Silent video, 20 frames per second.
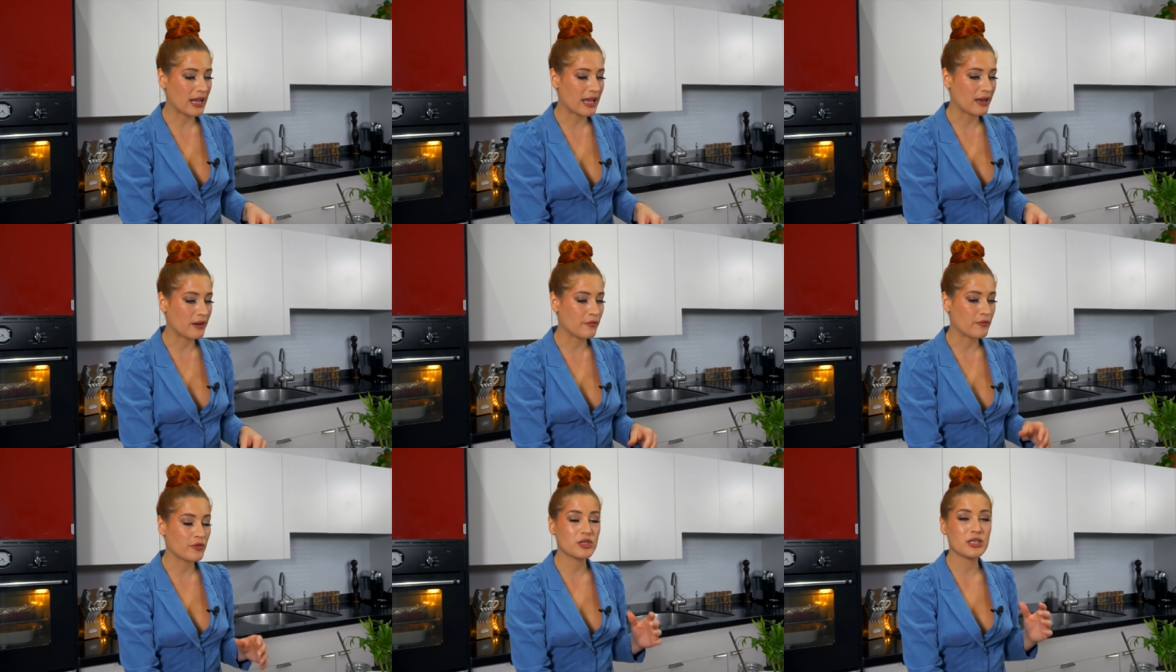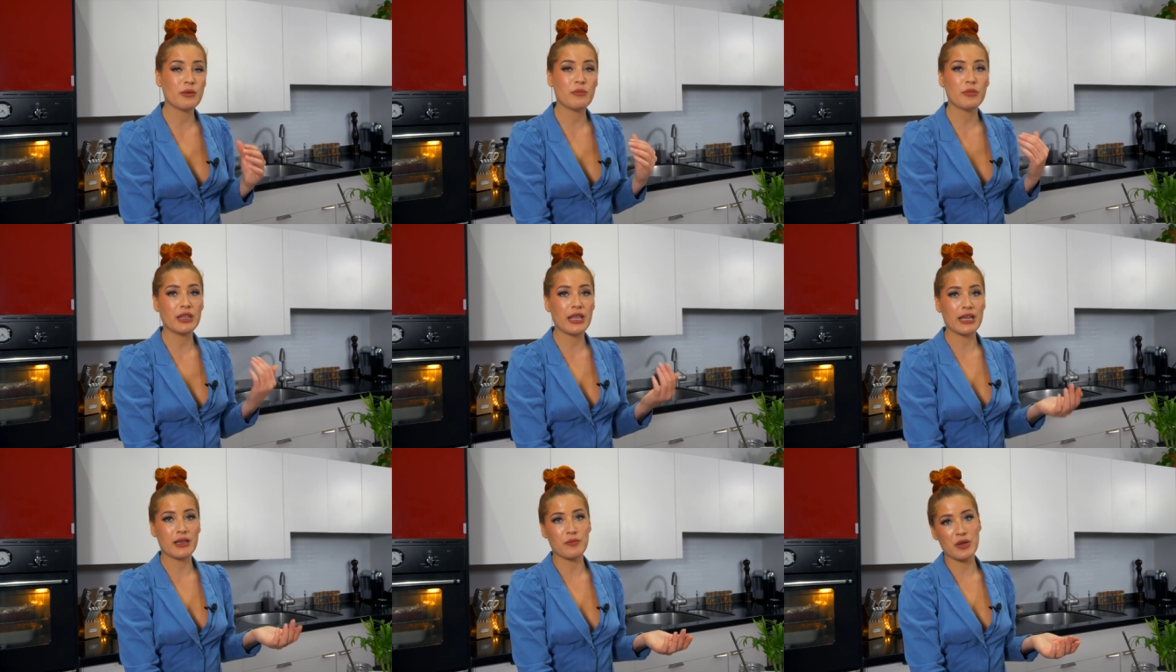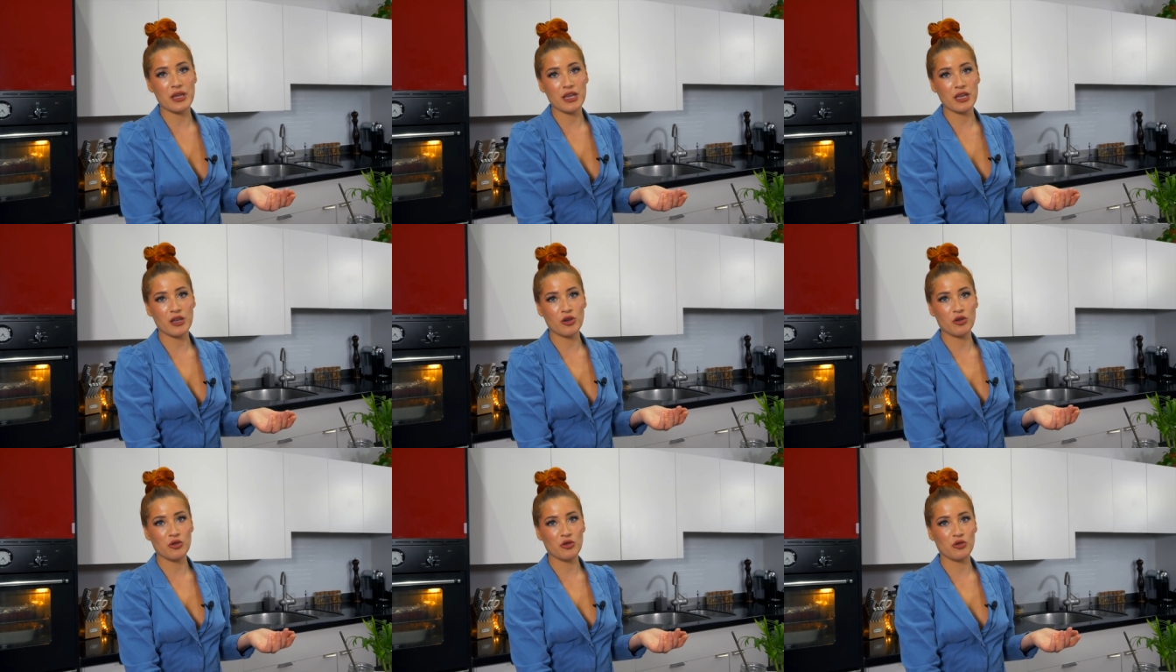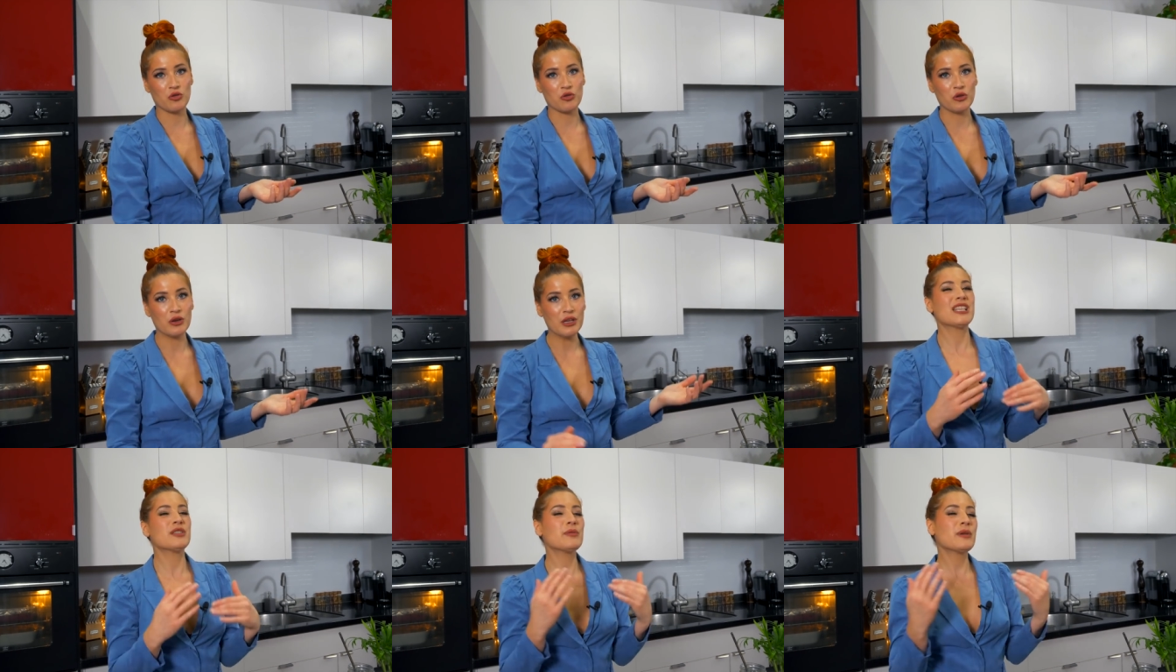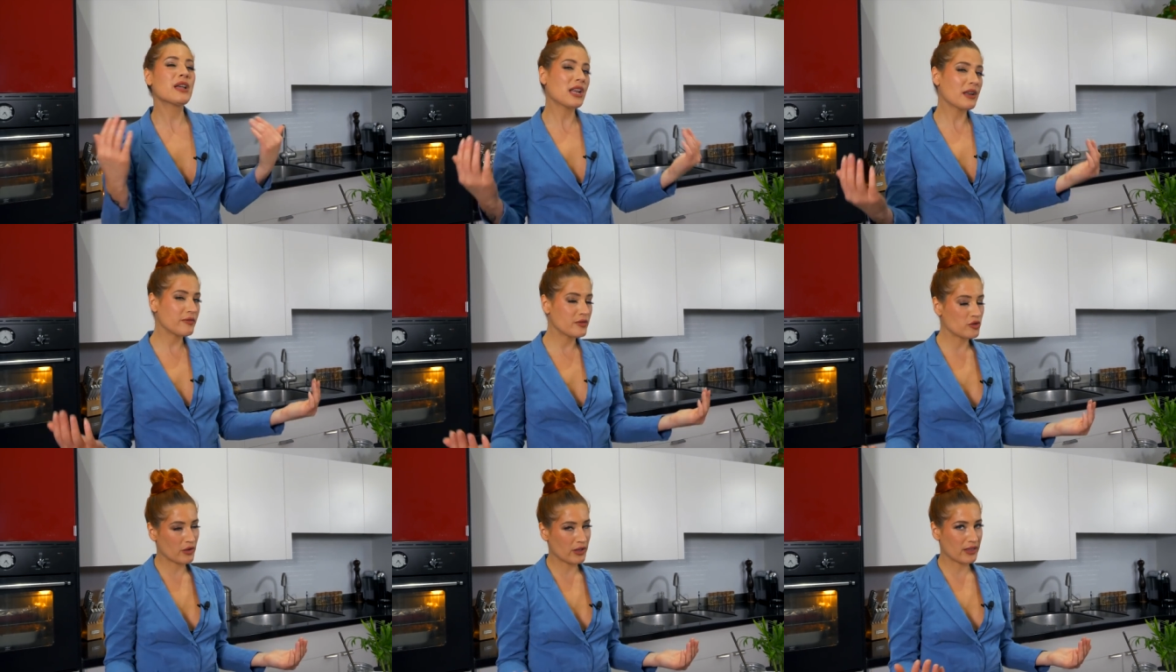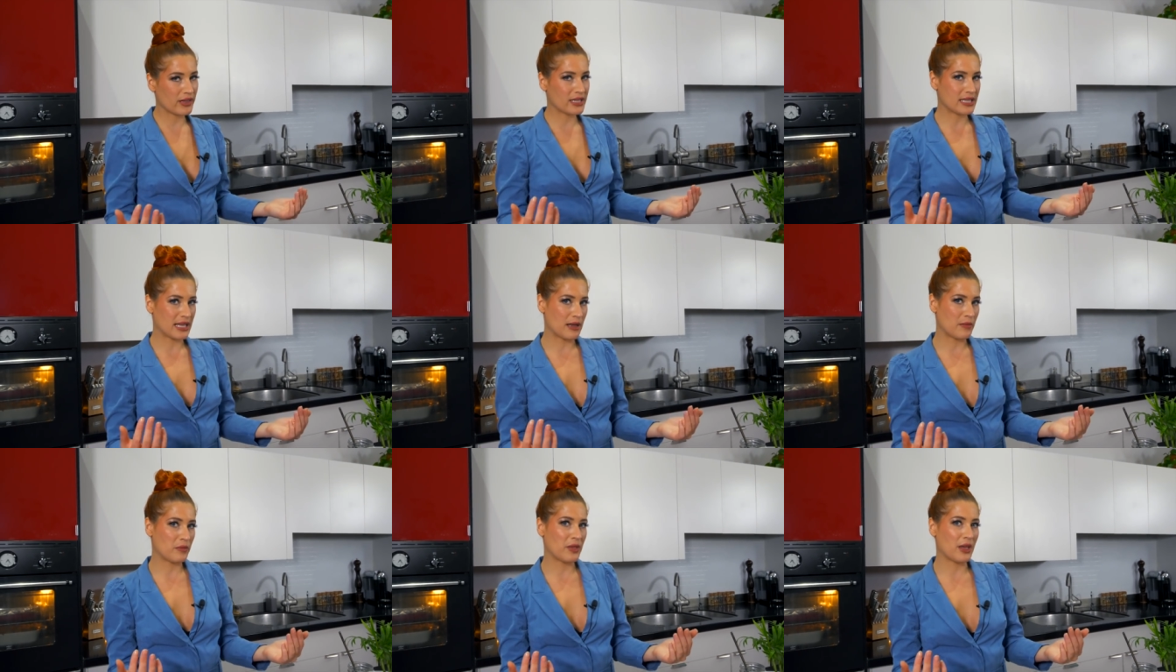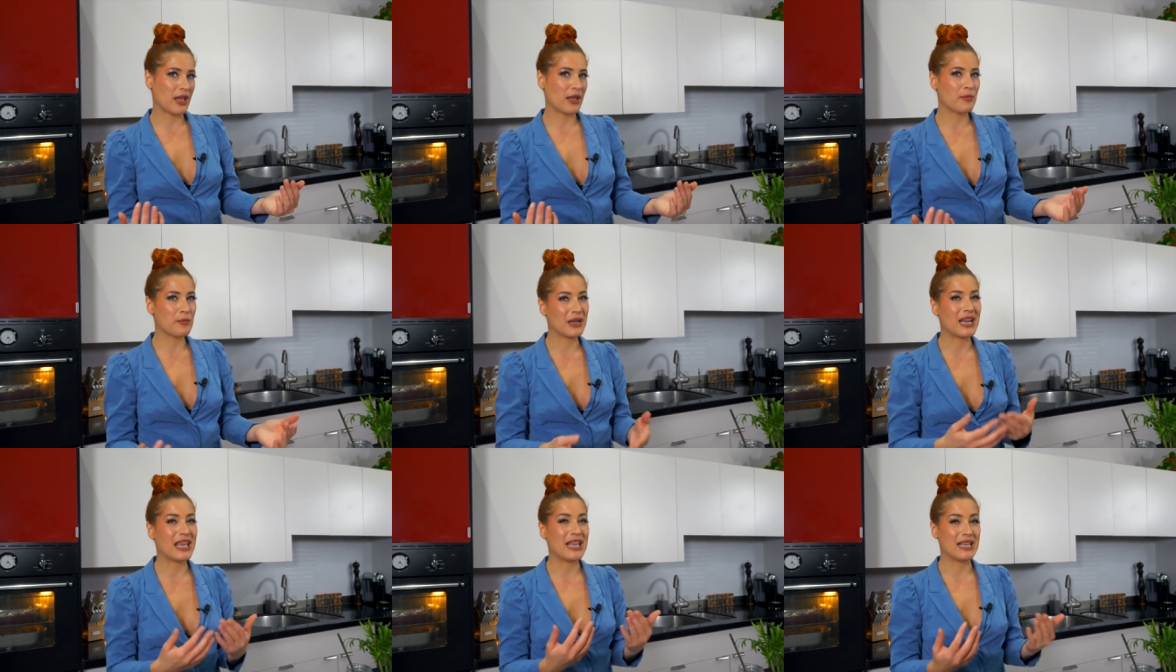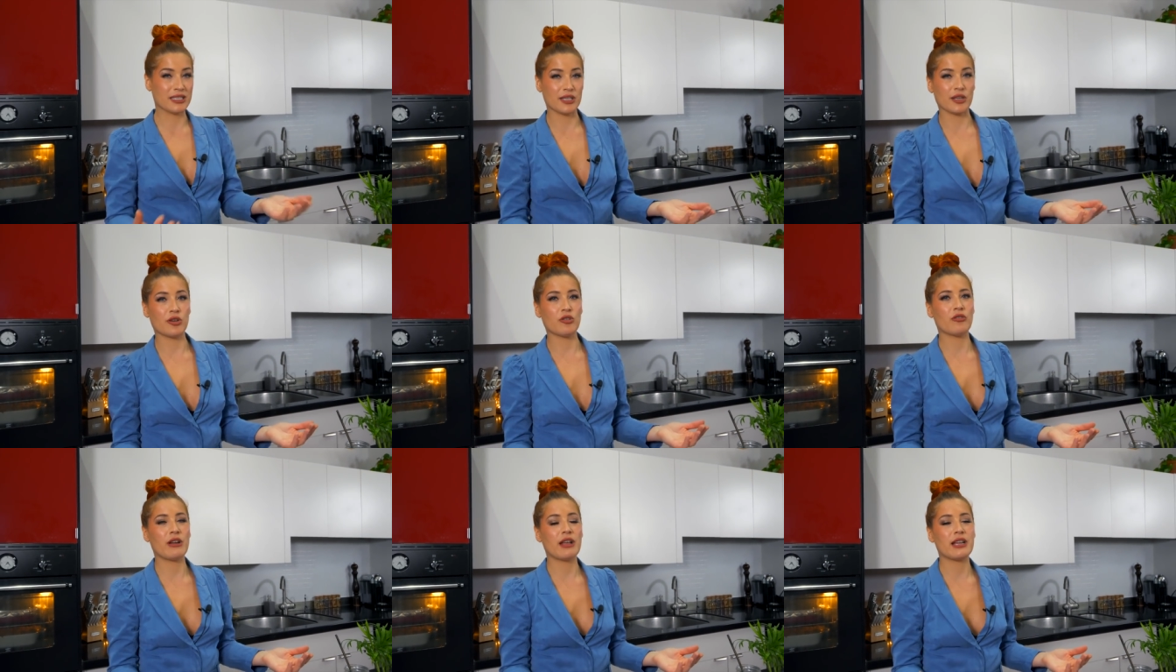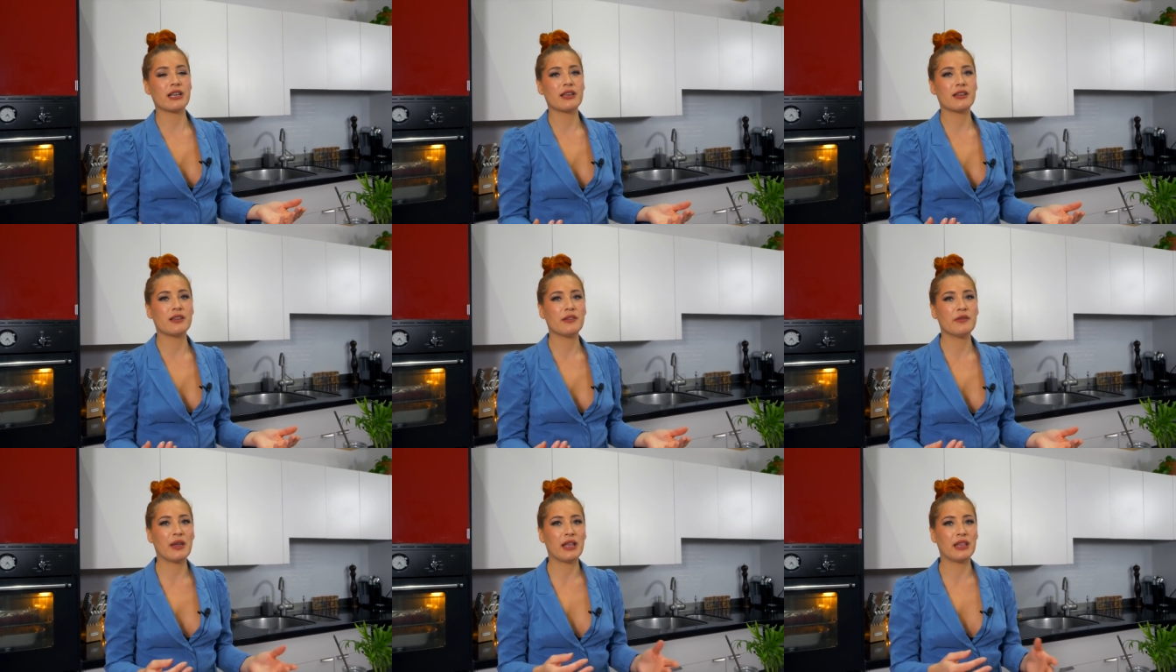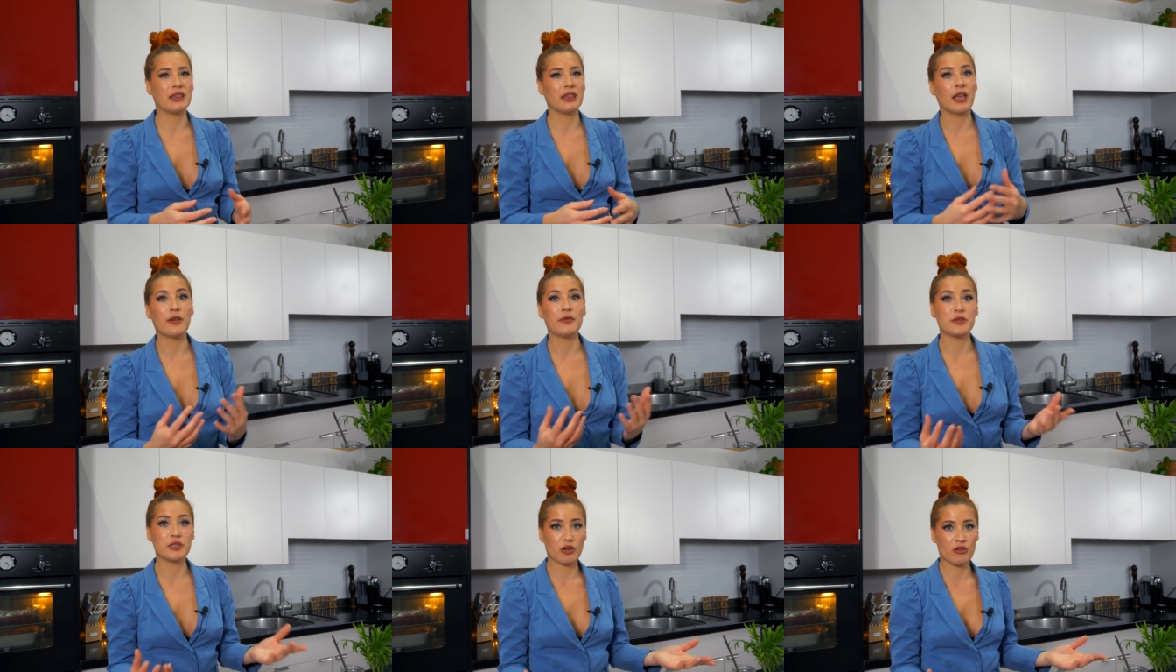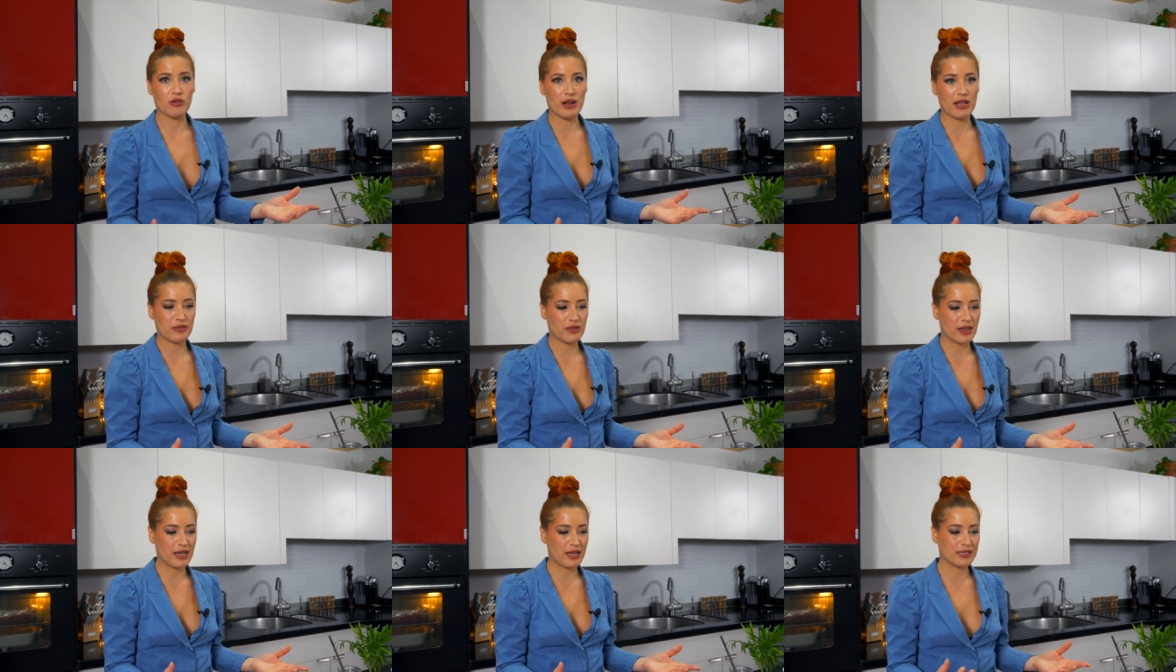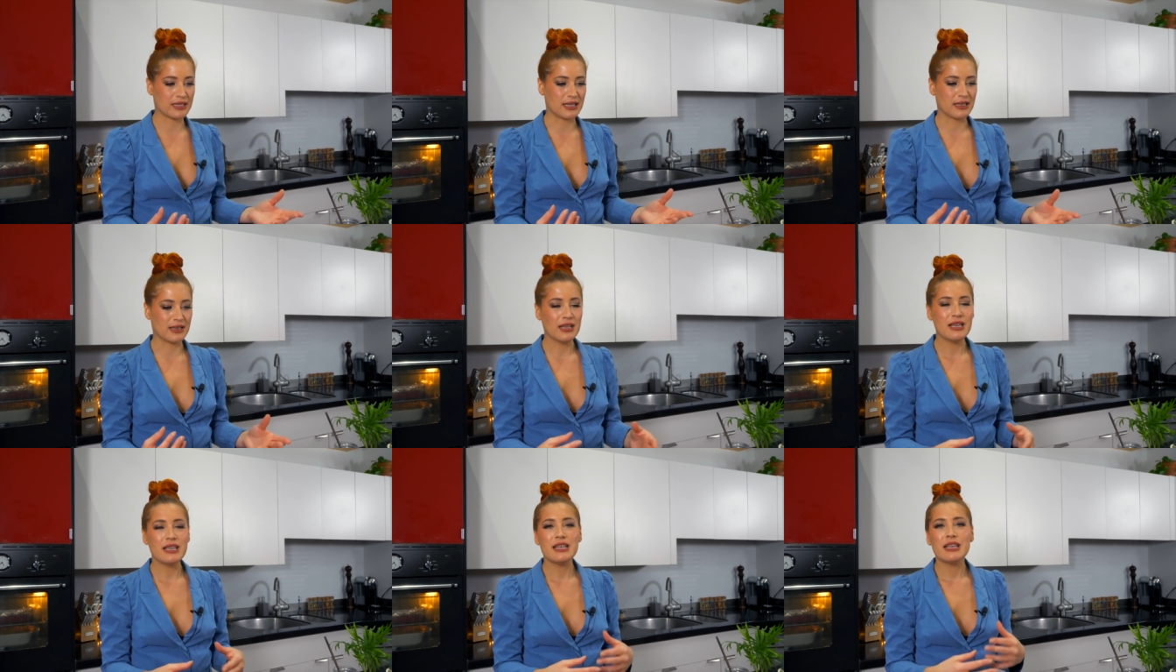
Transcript: And for someone like me who has been kind of doing the same thing, but is a creative and loves to create things and